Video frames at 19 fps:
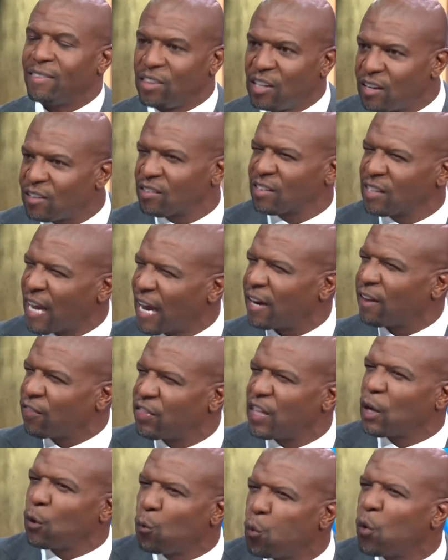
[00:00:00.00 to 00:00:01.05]
this kind of
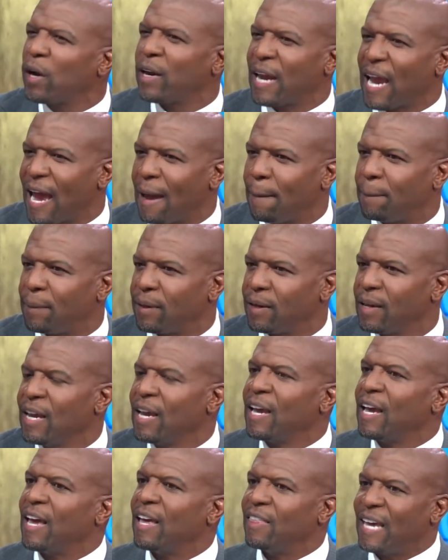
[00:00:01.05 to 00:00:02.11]
thing would happen
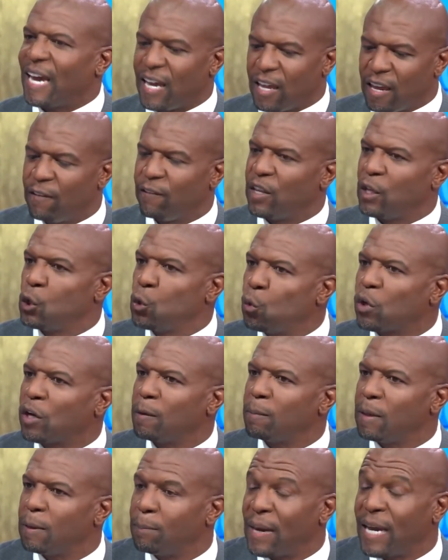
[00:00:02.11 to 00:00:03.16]
and that it, you
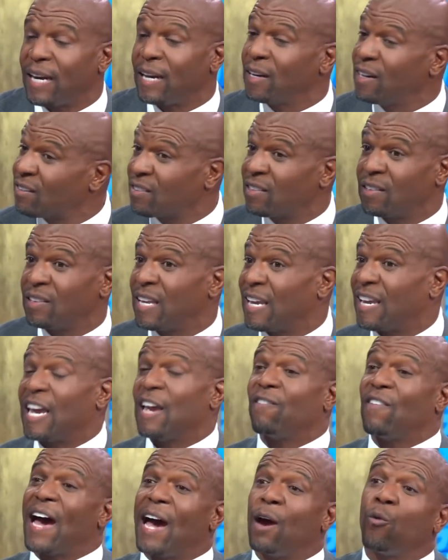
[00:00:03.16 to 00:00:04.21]
could be baited. And this is the thing,
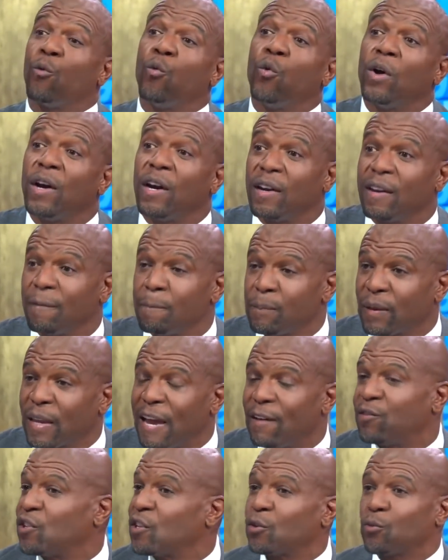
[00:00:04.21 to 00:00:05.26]
if I would
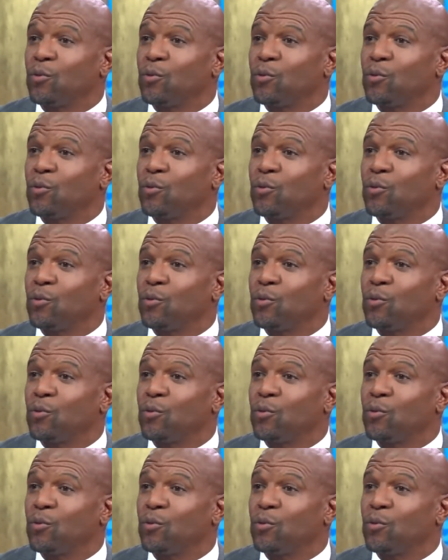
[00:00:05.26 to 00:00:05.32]
have just